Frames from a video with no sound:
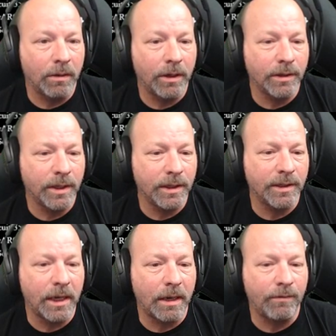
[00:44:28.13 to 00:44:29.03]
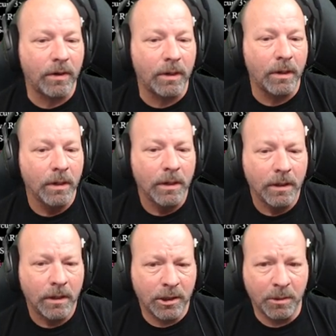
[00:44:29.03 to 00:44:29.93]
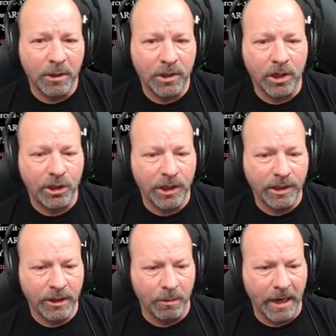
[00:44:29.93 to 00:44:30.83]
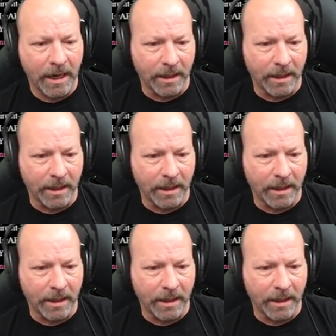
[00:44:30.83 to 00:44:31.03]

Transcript: here's his setup for not so much the GT Omega.